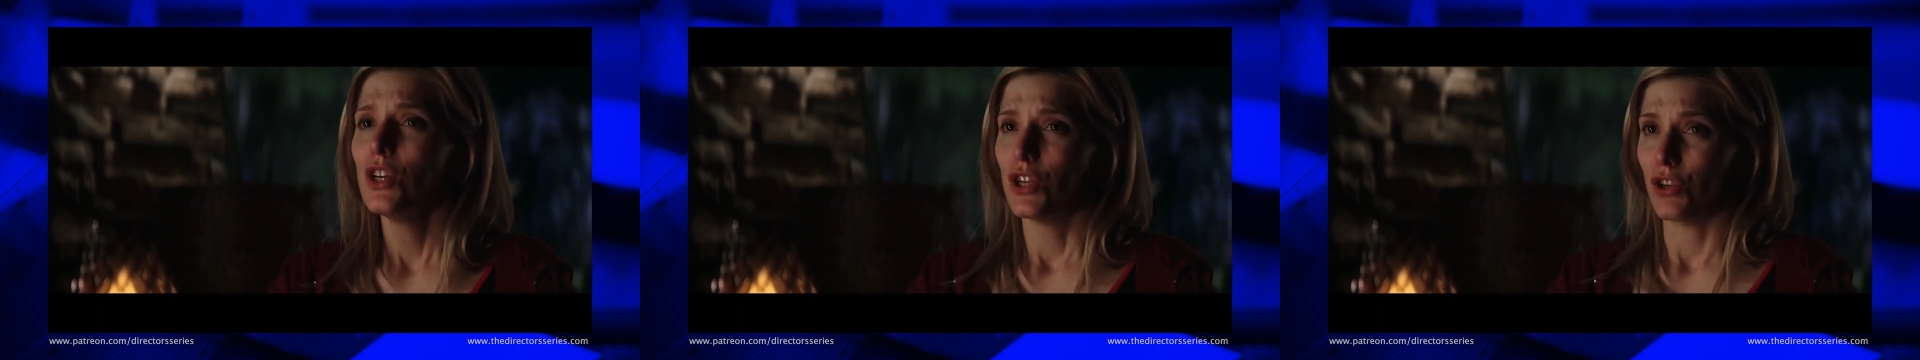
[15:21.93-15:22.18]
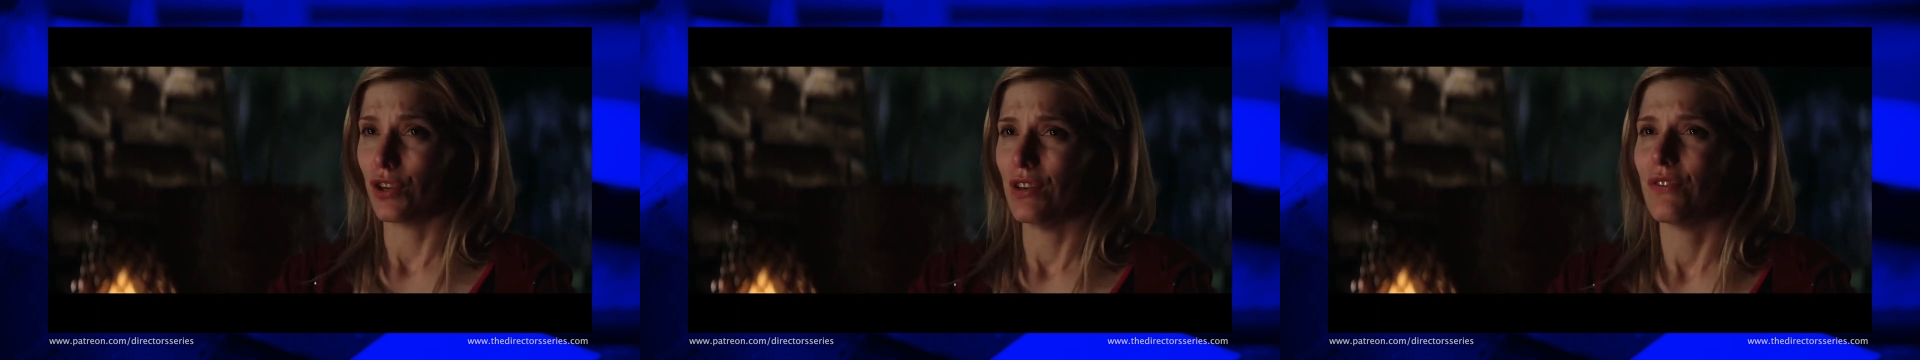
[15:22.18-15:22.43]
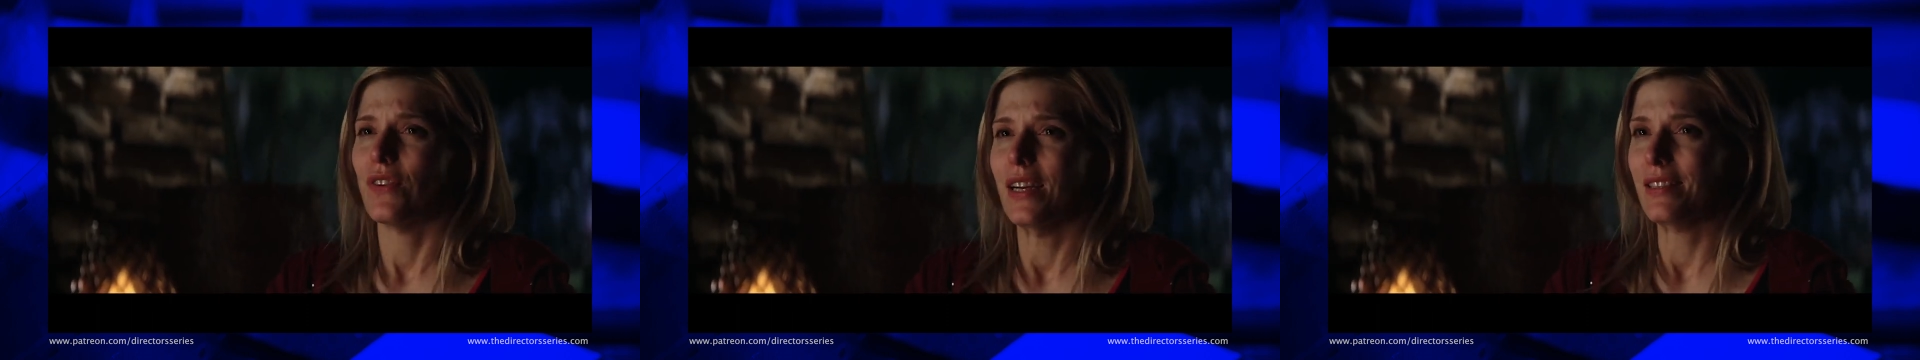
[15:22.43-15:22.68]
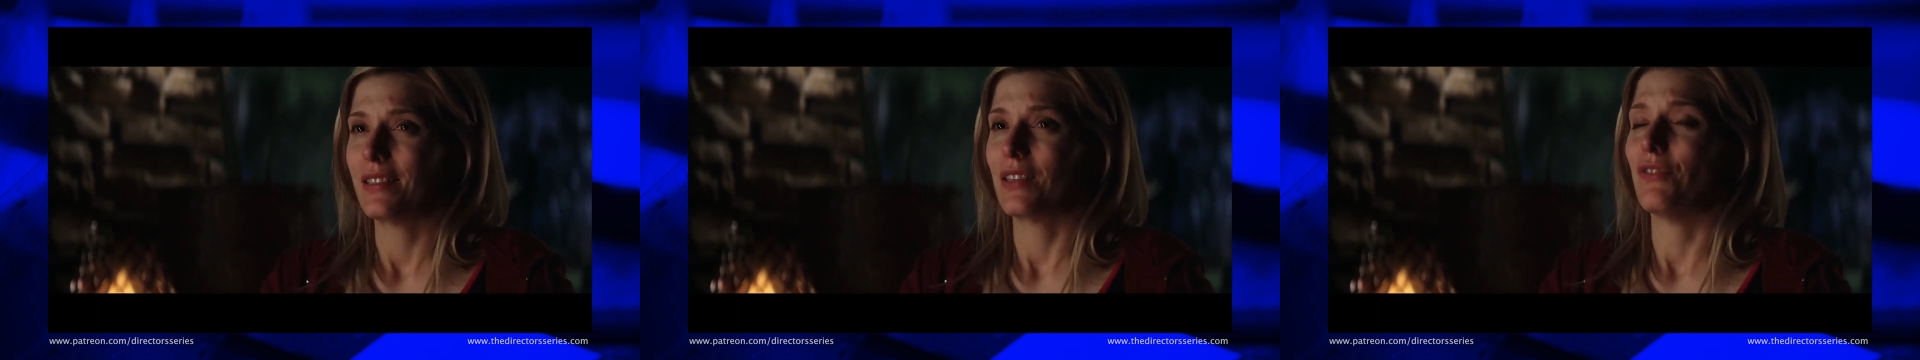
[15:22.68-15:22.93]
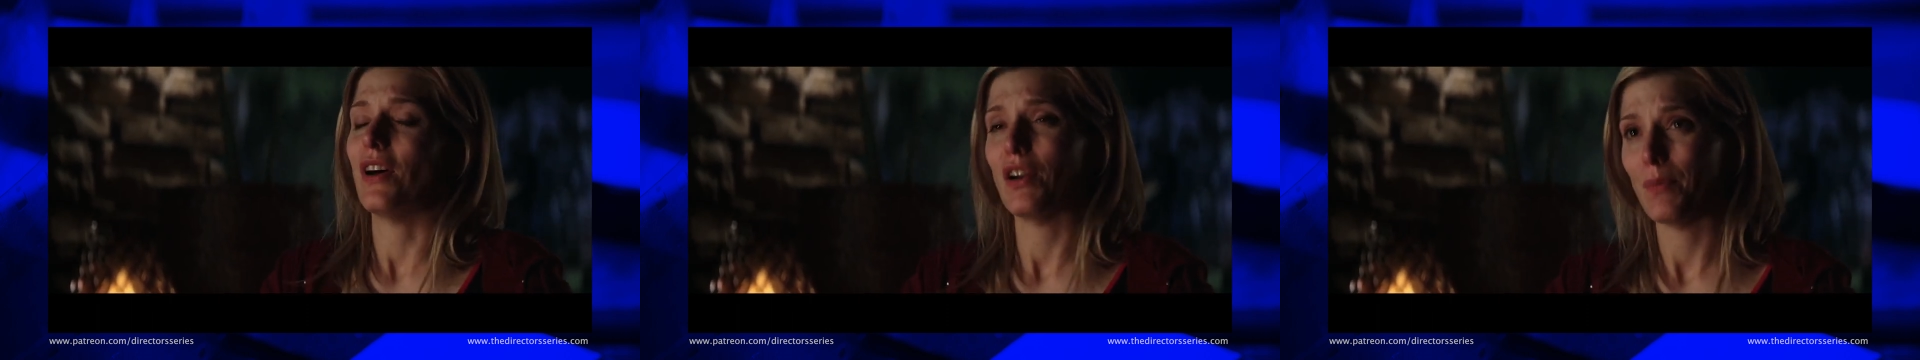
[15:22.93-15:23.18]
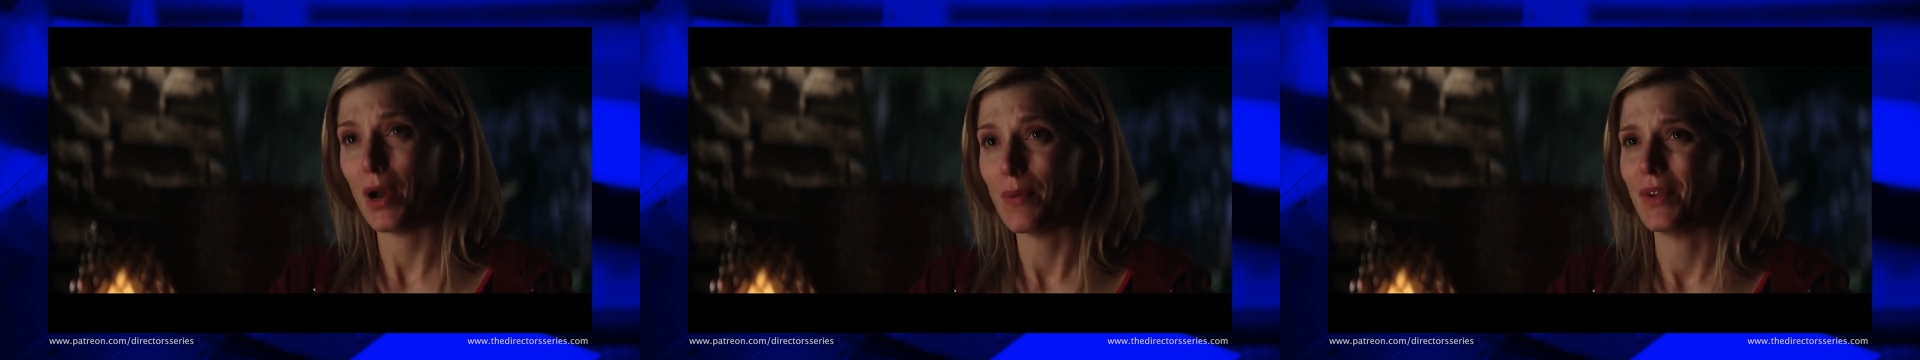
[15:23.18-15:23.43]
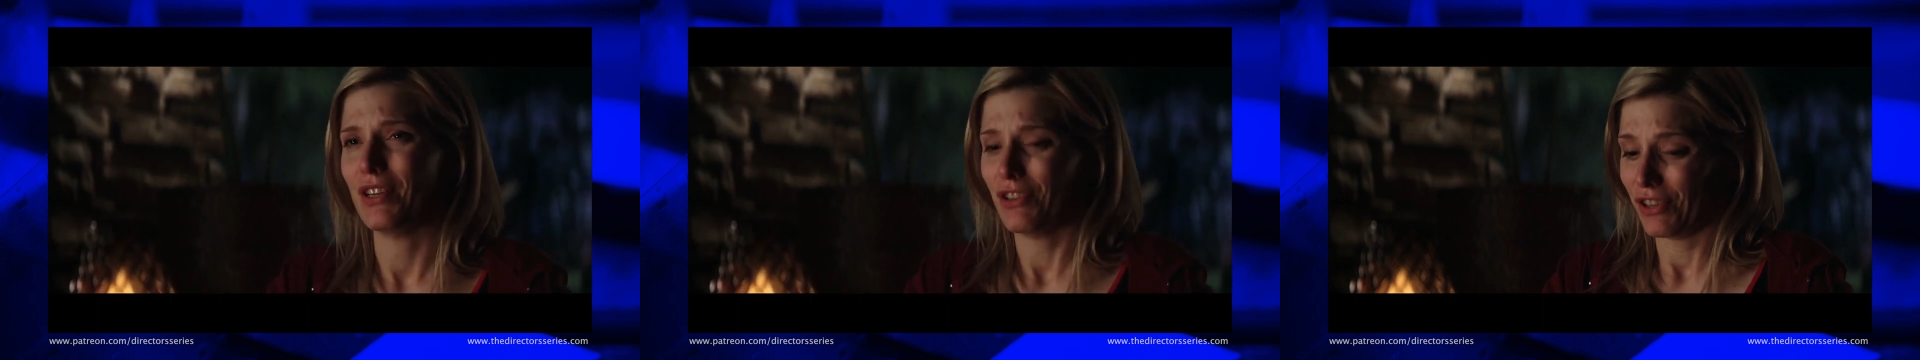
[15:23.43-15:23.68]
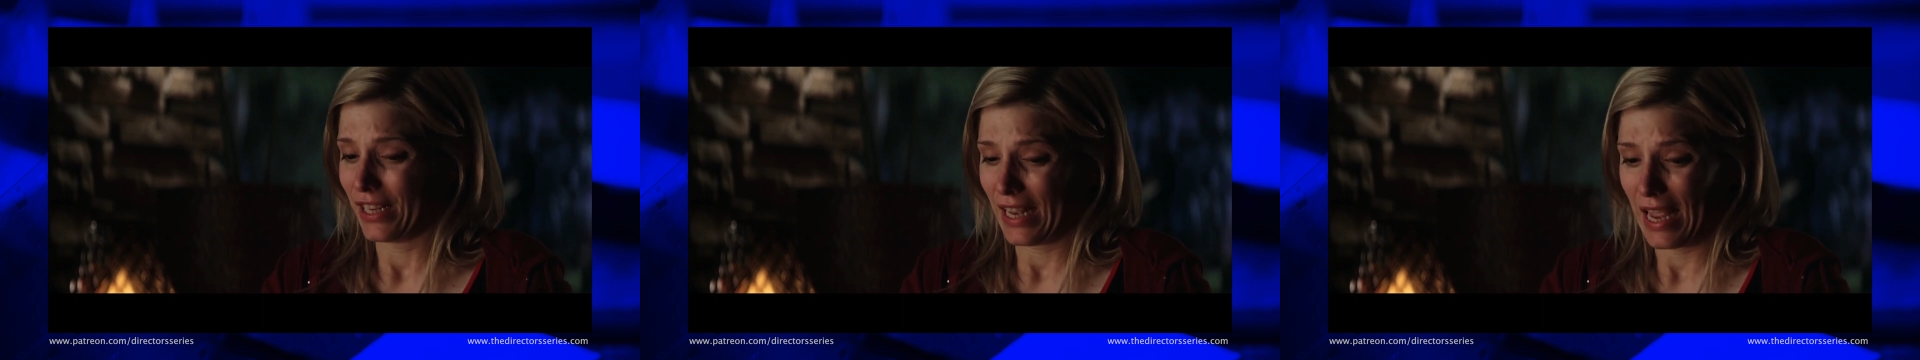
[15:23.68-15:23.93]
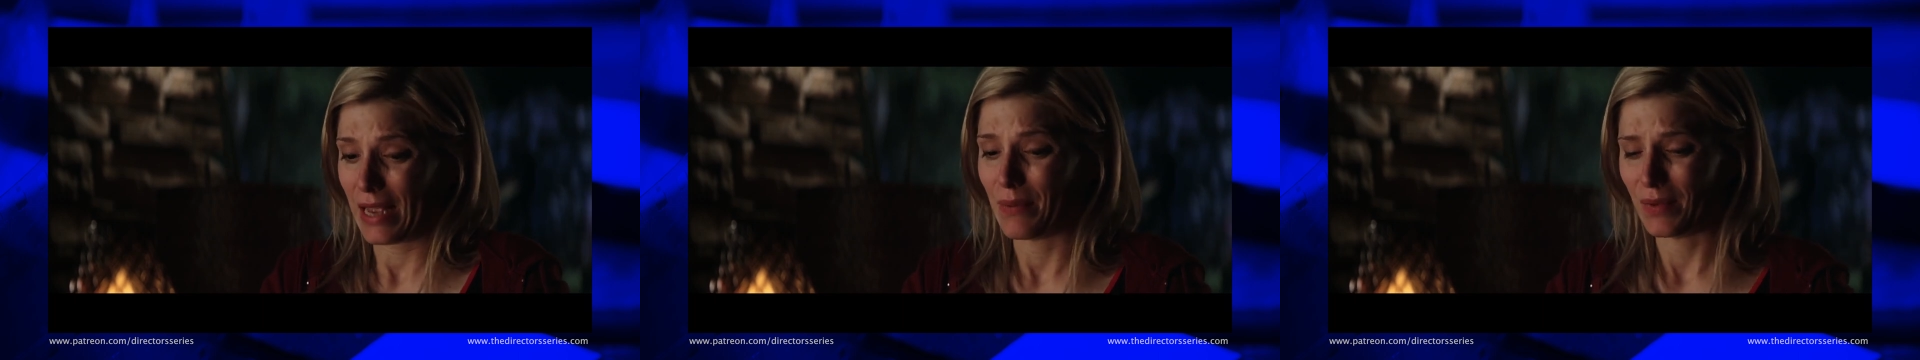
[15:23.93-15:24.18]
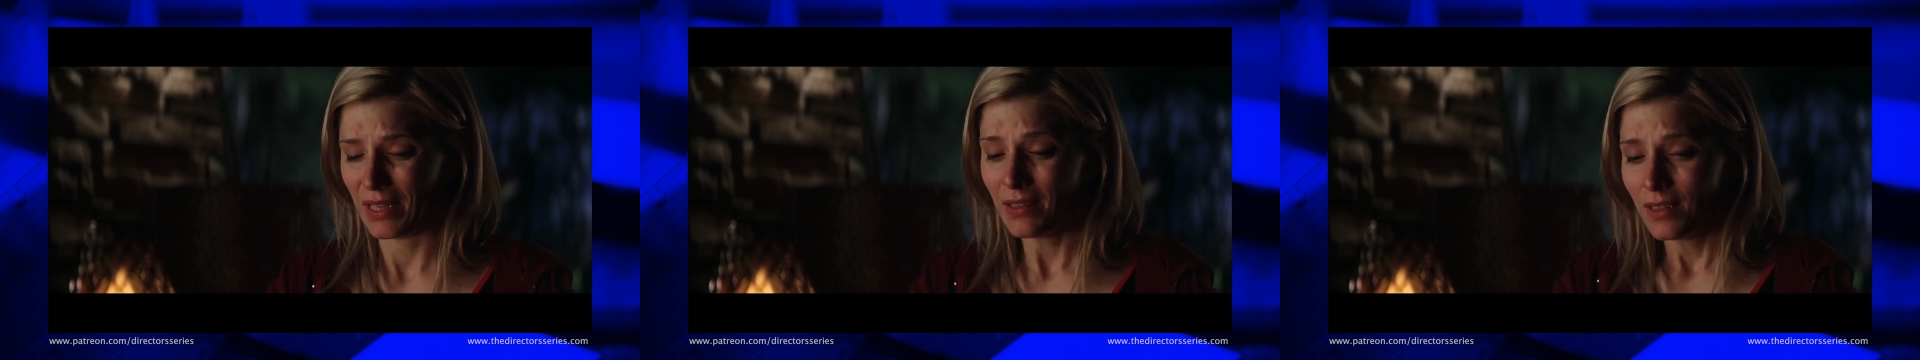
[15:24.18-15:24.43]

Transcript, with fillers: You're gonna find stuff out about me and you're gonna hate me.